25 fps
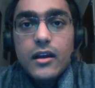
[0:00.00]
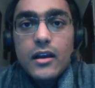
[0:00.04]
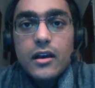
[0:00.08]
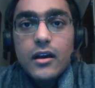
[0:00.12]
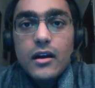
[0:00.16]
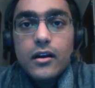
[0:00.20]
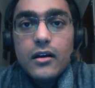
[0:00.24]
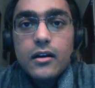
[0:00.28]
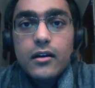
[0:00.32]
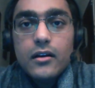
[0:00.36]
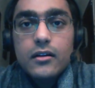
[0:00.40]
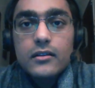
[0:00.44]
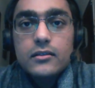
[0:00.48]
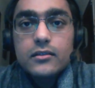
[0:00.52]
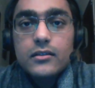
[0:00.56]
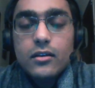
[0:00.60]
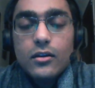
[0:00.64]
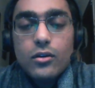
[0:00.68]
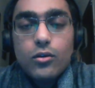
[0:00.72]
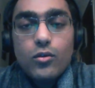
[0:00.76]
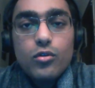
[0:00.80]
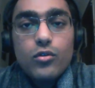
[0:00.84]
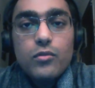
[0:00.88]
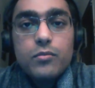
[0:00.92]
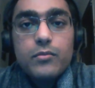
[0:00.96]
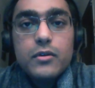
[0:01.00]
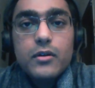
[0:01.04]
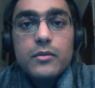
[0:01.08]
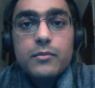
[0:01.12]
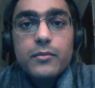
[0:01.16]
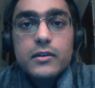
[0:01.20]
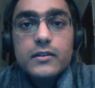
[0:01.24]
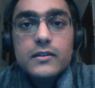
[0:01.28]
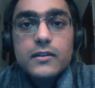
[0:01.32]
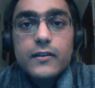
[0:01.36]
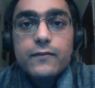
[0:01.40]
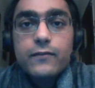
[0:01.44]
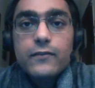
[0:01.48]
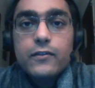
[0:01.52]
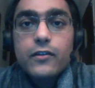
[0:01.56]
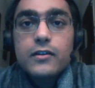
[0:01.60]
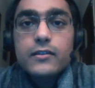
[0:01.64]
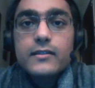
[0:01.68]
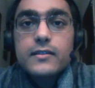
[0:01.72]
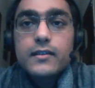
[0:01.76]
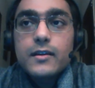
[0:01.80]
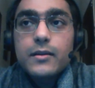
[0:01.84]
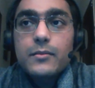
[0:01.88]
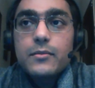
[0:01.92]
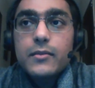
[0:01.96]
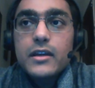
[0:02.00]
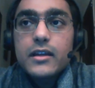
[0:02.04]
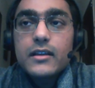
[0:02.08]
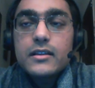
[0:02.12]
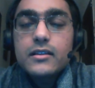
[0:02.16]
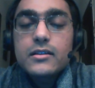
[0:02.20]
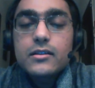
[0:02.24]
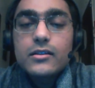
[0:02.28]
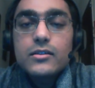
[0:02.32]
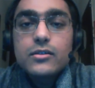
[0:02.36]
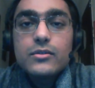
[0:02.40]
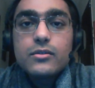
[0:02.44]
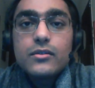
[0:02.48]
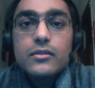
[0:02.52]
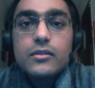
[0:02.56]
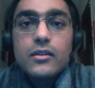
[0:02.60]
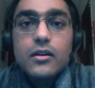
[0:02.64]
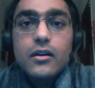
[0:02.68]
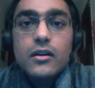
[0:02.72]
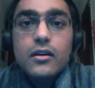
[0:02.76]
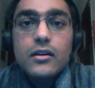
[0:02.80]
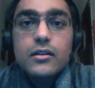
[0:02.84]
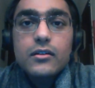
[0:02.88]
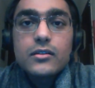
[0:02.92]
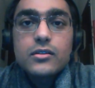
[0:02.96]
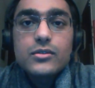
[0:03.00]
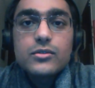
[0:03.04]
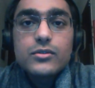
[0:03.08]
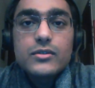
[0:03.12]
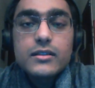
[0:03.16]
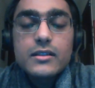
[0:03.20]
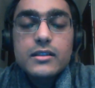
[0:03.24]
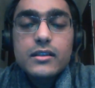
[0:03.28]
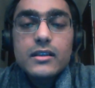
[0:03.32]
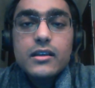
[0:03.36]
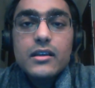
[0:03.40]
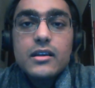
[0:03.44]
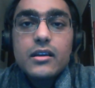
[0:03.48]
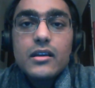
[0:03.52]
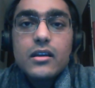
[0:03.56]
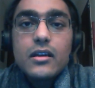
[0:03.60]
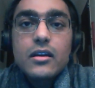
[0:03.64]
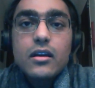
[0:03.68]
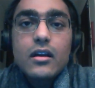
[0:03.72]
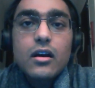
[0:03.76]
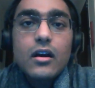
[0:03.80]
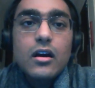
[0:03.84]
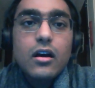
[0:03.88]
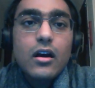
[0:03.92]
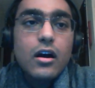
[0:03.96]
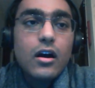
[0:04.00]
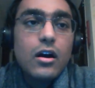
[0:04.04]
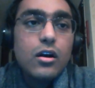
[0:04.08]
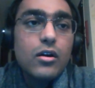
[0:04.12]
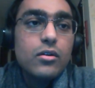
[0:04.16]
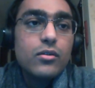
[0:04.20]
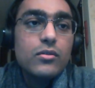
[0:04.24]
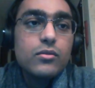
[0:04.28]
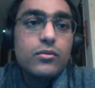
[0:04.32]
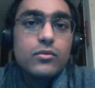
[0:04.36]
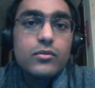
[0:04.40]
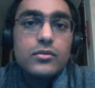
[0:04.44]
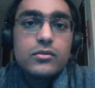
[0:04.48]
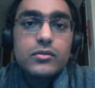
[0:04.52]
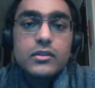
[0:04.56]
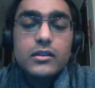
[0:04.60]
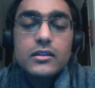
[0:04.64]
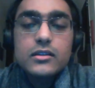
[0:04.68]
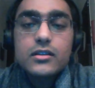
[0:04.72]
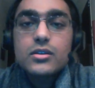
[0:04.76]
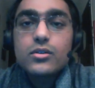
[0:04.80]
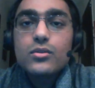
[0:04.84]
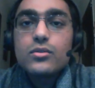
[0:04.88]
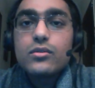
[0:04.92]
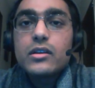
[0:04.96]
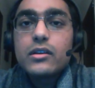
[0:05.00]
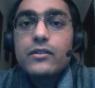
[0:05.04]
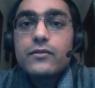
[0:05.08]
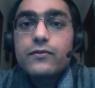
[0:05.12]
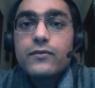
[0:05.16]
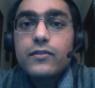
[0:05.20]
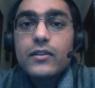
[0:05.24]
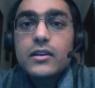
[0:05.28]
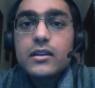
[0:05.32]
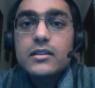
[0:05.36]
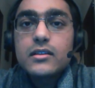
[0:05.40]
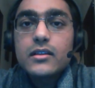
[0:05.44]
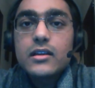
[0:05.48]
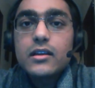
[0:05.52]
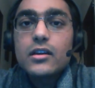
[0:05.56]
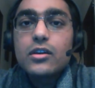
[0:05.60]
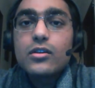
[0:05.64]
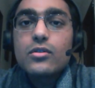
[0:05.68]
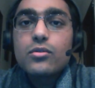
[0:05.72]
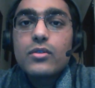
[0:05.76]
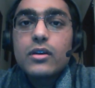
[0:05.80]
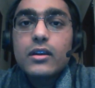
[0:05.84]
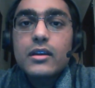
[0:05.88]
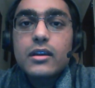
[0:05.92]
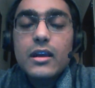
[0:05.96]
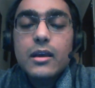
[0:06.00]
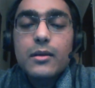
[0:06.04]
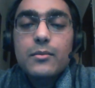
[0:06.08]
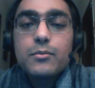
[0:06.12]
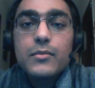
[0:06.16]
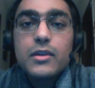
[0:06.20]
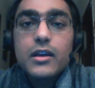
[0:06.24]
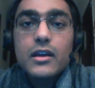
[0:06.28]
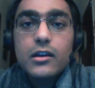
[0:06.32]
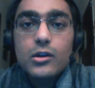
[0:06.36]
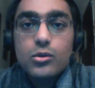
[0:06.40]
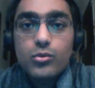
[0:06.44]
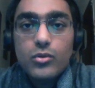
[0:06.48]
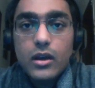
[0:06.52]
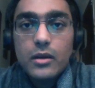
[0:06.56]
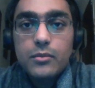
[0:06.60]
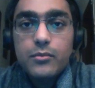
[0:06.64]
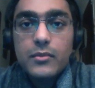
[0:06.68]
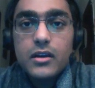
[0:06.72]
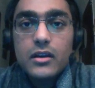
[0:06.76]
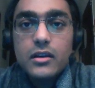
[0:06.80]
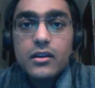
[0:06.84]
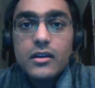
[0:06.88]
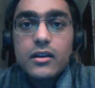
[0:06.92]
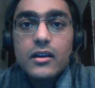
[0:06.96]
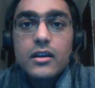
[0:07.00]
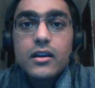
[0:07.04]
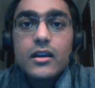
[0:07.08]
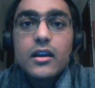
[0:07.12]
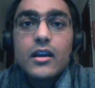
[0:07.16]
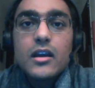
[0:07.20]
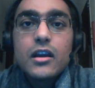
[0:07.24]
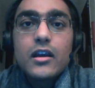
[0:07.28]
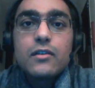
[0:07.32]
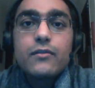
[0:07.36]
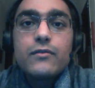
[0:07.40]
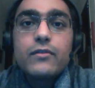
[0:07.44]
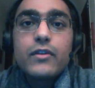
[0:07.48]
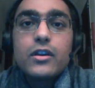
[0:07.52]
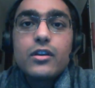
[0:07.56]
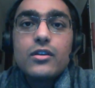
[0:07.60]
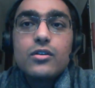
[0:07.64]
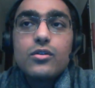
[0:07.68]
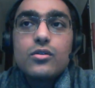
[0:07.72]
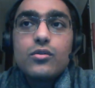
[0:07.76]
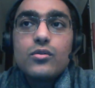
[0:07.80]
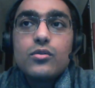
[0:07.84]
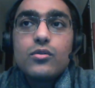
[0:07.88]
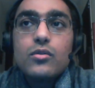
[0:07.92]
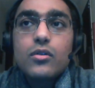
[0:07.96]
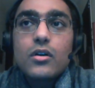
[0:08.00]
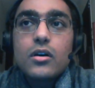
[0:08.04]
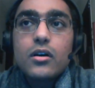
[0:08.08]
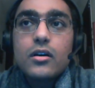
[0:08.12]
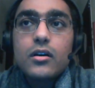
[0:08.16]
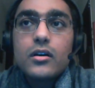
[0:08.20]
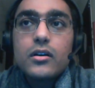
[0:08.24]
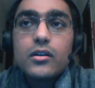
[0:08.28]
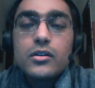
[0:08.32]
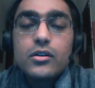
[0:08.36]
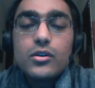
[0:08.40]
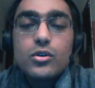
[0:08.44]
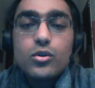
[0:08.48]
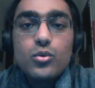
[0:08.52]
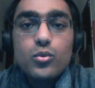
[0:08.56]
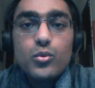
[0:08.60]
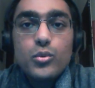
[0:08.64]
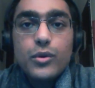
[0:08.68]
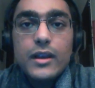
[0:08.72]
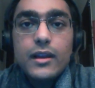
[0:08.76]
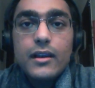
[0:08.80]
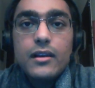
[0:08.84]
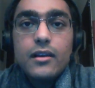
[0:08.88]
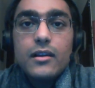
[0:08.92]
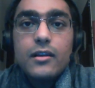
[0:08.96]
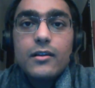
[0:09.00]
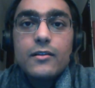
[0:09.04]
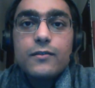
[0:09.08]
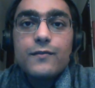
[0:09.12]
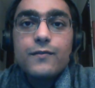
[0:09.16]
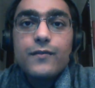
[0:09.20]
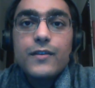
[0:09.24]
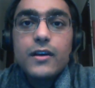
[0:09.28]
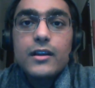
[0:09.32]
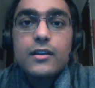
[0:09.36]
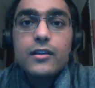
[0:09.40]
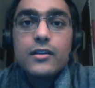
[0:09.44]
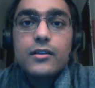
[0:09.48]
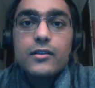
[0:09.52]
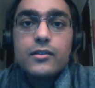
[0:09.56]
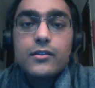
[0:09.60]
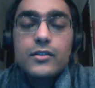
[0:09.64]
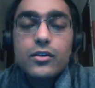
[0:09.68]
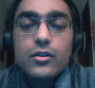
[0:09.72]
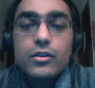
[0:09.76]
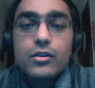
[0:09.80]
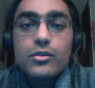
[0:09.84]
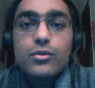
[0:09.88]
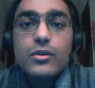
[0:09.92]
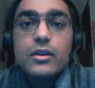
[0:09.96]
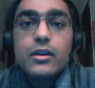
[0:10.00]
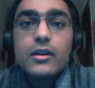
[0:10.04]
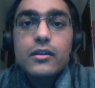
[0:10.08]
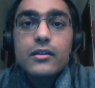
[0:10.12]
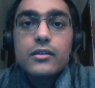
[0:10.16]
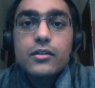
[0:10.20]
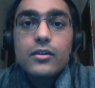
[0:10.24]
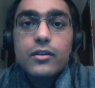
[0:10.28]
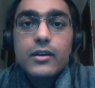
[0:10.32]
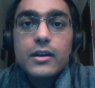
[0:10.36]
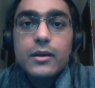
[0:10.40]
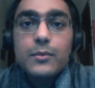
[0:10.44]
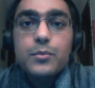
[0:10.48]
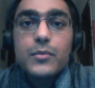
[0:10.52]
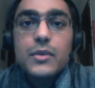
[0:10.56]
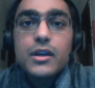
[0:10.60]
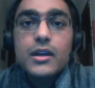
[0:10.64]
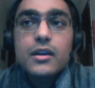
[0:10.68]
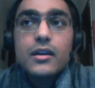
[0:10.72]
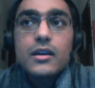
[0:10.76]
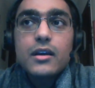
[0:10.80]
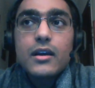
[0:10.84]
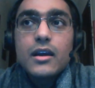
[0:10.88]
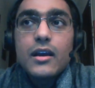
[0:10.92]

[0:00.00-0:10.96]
The core purpose, of course, remains to see how the story fits into an MBA environment. Will you do well when you're doing your MBA?